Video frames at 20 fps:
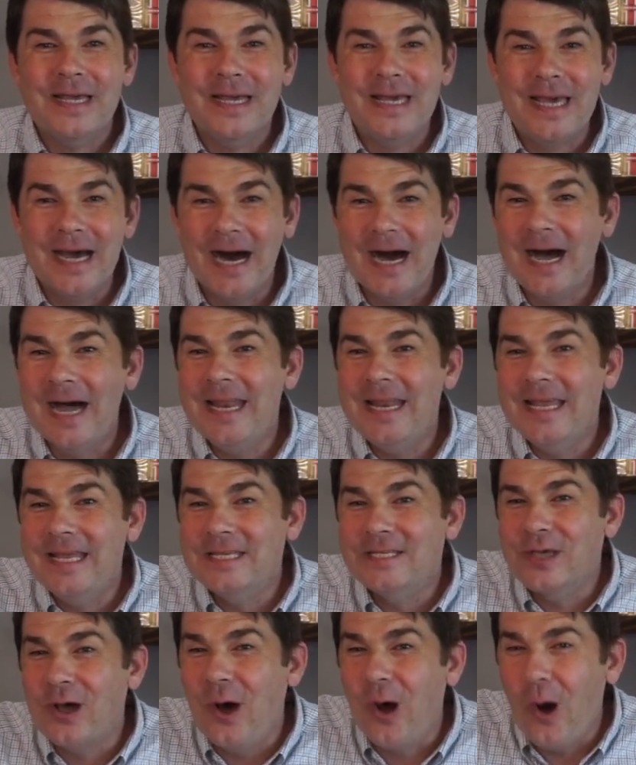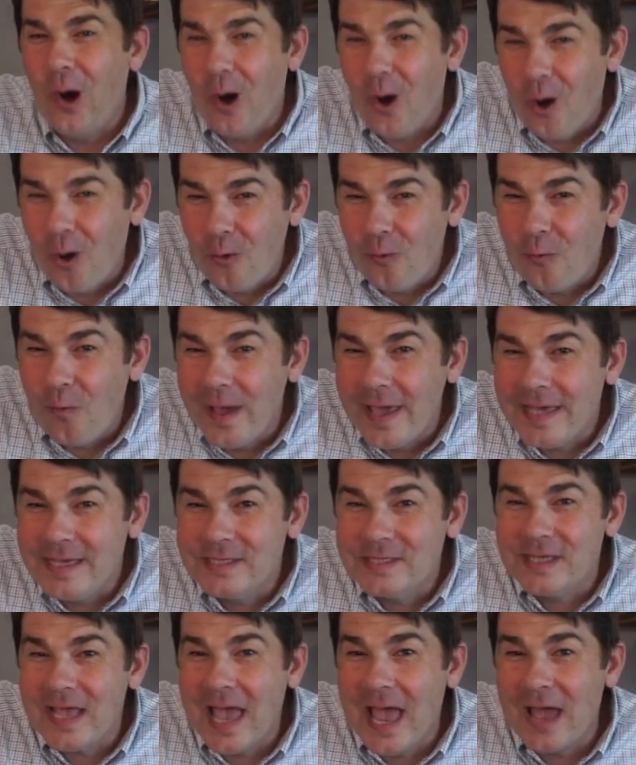God is
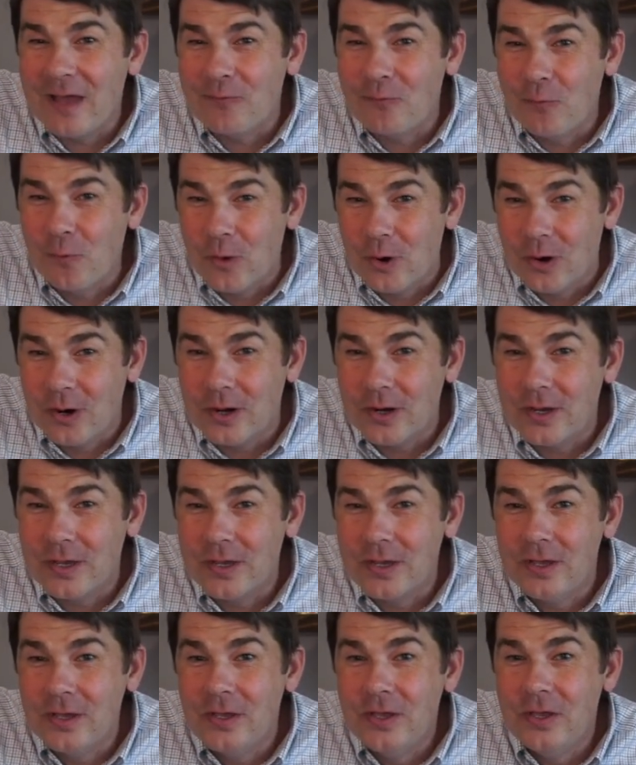always at work